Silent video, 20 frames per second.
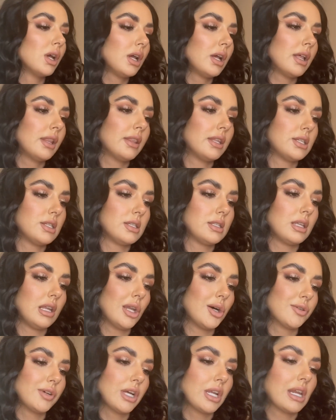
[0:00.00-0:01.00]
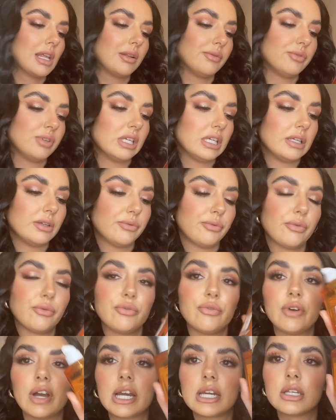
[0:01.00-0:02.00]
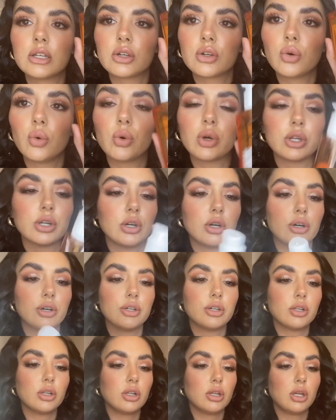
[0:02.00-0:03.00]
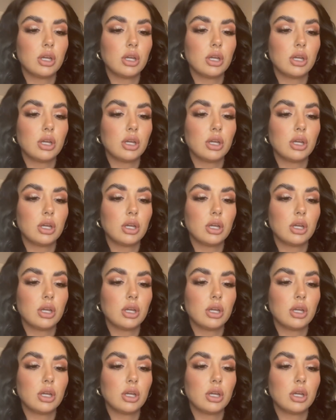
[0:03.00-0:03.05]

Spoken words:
This is the L'Oreal Elvive Fine Coconut Oil.